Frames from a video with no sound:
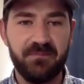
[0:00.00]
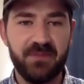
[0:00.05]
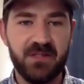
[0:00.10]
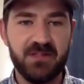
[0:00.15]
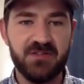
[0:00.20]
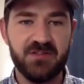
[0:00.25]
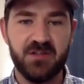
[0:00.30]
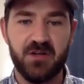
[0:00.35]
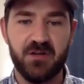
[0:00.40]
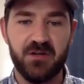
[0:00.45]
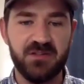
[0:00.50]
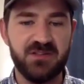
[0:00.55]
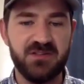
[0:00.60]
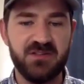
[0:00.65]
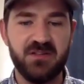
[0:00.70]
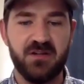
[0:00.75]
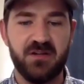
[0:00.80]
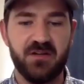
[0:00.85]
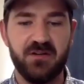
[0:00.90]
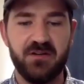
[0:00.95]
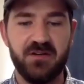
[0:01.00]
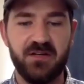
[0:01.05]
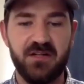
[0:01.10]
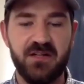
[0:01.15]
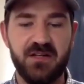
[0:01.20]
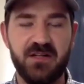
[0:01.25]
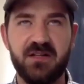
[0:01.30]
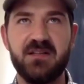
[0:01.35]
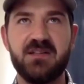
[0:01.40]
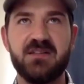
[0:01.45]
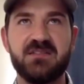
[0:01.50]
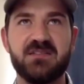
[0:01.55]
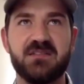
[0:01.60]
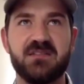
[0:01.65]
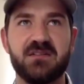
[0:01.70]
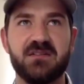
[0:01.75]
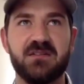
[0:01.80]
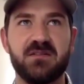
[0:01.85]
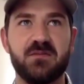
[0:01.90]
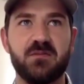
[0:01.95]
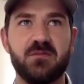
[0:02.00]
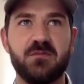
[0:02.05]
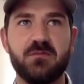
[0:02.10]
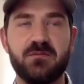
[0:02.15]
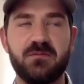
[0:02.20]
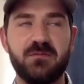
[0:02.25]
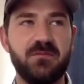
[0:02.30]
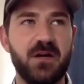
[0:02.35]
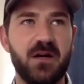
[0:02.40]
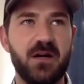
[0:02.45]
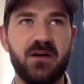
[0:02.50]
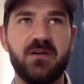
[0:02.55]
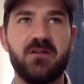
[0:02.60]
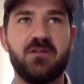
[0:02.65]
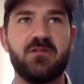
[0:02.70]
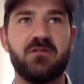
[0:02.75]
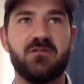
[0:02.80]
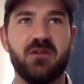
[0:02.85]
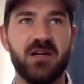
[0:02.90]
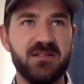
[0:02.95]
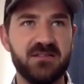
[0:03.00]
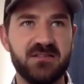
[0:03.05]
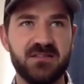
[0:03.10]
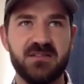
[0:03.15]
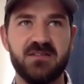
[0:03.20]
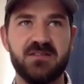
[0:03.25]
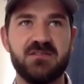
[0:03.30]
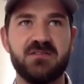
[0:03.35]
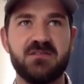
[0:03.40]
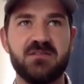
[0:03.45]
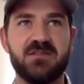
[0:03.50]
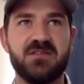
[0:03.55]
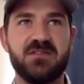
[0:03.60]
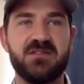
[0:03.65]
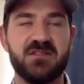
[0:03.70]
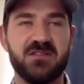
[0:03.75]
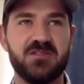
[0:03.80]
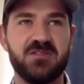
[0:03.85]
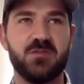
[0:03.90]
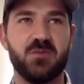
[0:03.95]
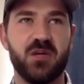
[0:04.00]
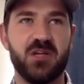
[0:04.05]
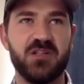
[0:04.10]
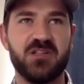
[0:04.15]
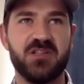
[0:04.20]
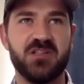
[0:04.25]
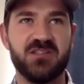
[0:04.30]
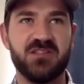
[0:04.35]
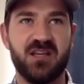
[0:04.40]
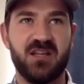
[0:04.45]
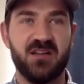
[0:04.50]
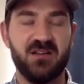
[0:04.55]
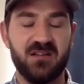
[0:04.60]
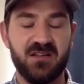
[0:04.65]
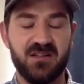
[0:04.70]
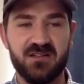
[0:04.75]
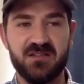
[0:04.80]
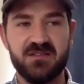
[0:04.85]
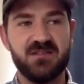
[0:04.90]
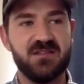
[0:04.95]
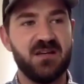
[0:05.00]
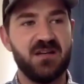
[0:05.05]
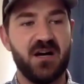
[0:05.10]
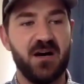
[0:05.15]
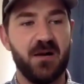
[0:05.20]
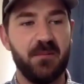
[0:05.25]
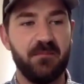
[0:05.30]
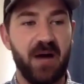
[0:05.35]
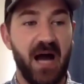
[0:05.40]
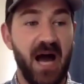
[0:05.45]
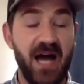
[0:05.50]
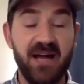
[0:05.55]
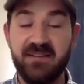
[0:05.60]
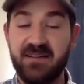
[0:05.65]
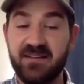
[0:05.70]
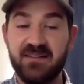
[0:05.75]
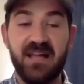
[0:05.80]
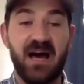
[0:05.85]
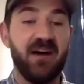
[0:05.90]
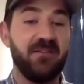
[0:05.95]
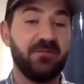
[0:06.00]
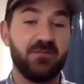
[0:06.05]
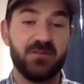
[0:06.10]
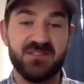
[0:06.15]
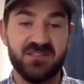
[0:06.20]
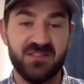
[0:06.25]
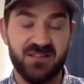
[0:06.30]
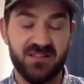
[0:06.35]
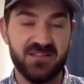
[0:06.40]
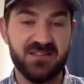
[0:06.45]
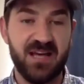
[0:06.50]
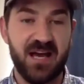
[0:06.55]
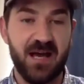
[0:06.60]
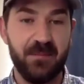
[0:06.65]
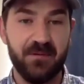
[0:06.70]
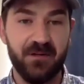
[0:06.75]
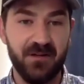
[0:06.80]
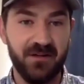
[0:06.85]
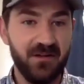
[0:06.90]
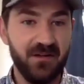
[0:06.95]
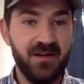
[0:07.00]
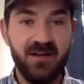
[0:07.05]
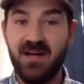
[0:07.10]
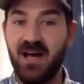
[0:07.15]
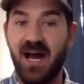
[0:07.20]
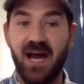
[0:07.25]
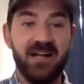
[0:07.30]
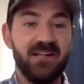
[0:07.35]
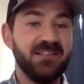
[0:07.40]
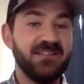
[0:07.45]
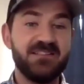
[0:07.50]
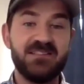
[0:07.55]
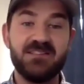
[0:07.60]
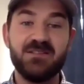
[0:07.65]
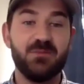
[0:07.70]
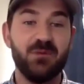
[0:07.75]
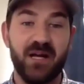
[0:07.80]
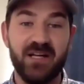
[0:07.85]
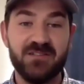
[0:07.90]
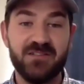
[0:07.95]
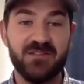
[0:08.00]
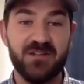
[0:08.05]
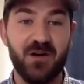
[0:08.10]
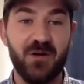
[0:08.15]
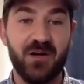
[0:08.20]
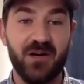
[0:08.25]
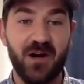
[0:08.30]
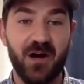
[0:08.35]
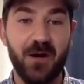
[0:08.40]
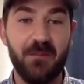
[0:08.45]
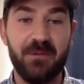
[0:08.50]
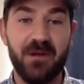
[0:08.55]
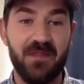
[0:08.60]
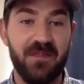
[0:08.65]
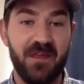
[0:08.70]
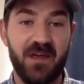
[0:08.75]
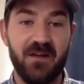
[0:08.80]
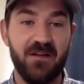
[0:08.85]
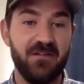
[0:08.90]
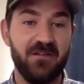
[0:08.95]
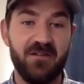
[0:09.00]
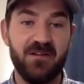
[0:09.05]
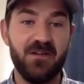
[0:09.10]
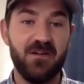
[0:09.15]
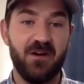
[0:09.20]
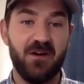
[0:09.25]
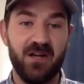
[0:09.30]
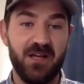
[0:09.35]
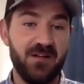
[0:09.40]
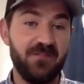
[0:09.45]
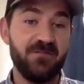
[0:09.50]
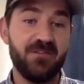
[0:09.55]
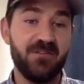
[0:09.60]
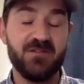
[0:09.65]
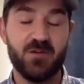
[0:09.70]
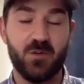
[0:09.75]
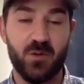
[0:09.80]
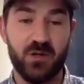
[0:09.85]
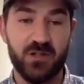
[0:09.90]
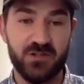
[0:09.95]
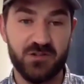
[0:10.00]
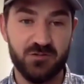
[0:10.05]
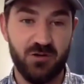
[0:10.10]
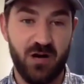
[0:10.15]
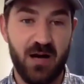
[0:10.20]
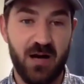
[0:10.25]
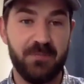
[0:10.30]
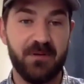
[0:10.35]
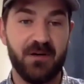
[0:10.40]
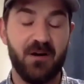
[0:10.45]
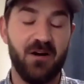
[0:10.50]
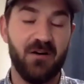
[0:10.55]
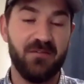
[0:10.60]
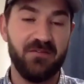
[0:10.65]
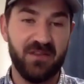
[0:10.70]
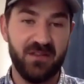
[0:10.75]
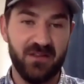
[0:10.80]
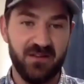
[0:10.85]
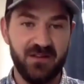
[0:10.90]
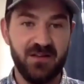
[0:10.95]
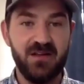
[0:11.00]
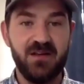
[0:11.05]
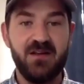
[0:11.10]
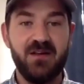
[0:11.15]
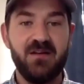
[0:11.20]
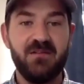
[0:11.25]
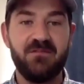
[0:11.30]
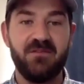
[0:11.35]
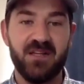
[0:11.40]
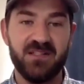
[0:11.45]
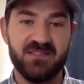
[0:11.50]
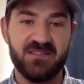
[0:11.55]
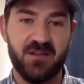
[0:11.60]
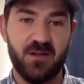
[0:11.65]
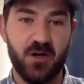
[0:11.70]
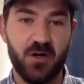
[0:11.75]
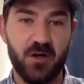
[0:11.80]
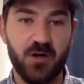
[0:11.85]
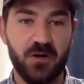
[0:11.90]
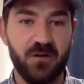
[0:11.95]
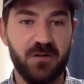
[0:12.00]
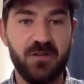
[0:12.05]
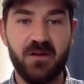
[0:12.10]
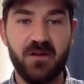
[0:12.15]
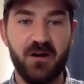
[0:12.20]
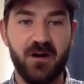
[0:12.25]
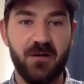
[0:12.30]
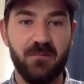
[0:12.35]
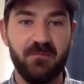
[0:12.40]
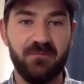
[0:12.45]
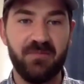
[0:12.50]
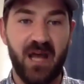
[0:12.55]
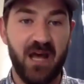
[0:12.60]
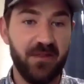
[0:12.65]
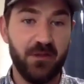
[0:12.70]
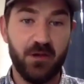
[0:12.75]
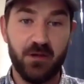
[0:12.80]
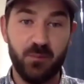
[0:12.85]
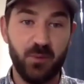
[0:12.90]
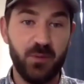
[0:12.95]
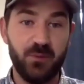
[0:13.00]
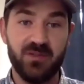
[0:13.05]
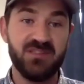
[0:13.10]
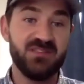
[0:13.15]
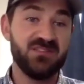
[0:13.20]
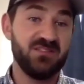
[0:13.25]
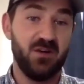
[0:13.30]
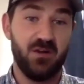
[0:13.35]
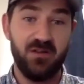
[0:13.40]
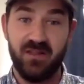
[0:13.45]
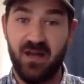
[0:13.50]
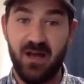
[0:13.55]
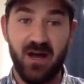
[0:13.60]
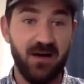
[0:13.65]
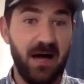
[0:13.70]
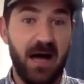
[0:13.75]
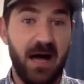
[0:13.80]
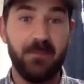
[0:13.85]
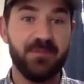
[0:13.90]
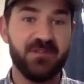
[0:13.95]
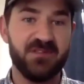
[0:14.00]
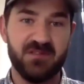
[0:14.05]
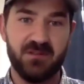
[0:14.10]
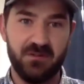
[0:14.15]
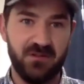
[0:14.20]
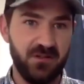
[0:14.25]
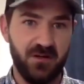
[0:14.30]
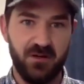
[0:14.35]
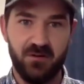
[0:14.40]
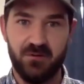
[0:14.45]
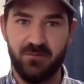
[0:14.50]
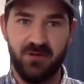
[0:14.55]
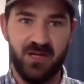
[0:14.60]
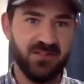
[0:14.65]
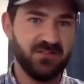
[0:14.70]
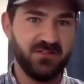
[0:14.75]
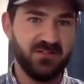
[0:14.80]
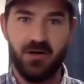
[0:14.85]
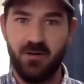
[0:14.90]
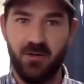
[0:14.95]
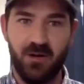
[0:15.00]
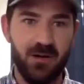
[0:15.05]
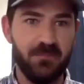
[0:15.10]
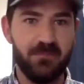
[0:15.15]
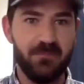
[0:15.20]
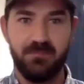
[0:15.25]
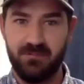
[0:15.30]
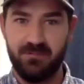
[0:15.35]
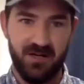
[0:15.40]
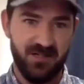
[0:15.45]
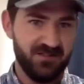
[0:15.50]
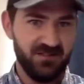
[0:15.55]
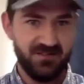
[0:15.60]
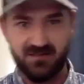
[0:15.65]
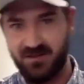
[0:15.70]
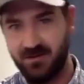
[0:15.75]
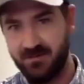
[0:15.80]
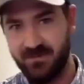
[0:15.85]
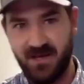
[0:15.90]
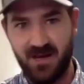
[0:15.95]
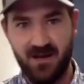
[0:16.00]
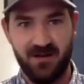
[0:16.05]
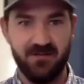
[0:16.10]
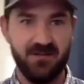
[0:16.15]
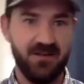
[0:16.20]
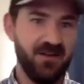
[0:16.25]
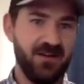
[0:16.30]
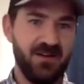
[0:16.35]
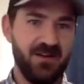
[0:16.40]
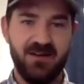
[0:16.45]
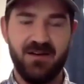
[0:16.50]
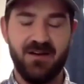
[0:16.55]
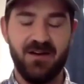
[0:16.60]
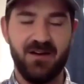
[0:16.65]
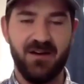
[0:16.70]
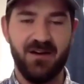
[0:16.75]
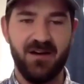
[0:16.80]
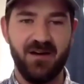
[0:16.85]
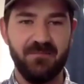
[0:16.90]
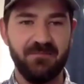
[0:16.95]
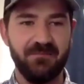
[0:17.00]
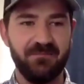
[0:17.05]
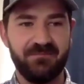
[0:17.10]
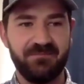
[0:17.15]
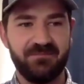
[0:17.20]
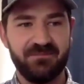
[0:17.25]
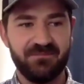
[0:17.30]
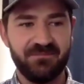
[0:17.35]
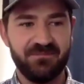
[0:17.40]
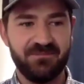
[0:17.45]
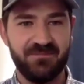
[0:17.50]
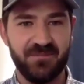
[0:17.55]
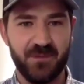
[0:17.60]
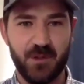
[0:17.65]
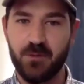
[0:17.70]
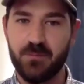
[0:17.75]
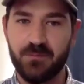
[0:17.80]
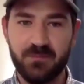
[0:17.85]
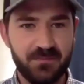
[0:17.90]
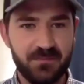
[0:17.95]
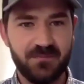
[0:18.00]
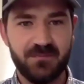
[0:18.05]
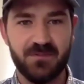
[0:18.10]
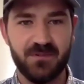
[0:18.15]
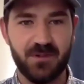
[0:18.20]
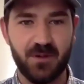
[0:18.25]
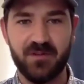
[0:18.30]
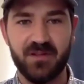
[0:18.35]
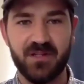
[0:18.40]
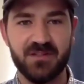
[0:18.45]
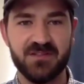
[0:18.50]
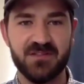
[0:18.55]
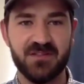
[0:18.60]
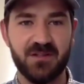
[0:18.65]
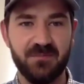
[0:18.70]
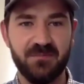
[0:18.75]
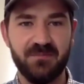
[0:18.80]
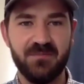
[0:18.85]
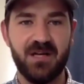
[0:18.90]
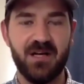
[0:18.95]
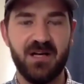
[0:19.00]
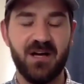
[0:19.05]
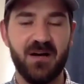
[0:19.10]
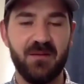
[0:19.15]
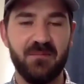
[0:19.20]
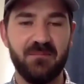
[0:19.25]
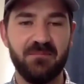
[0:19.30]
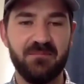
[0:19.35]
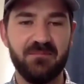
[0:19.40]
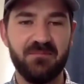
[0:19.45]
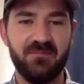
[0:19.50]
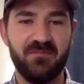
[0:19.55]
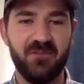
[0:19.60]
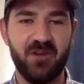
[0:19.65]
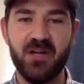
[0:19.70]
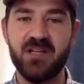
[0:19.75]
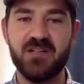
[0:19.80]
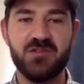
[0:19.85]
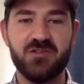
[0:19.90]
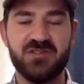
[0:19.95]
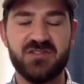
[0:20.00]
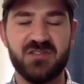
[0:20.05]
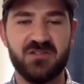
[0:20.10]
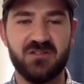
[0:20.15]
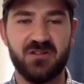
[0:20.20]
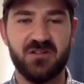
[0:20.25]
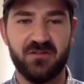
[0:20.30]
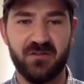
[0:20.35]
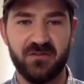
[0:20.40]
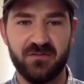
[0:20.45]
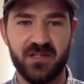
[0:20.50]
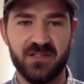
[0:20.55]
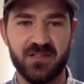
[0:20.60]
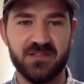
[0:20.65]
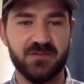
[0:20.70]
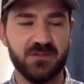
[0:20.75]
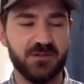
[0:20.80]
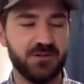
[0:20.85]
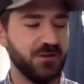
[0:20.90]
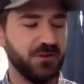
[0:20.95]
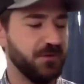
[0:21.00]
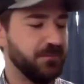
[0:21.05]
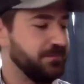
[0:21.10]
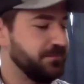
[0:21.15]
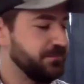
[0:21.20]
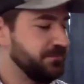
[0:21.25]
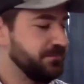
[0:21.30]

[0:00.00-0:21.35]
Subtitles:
So it's, it is a very crazy situation to say the least. I did not foresee this happening. I didn't see rates going up and then, inventory dropping off the face of the earth. I thought we would have saw the opposite. Rates go up, prices come down. Nope, don't think so. Very interesting turn of events for sure.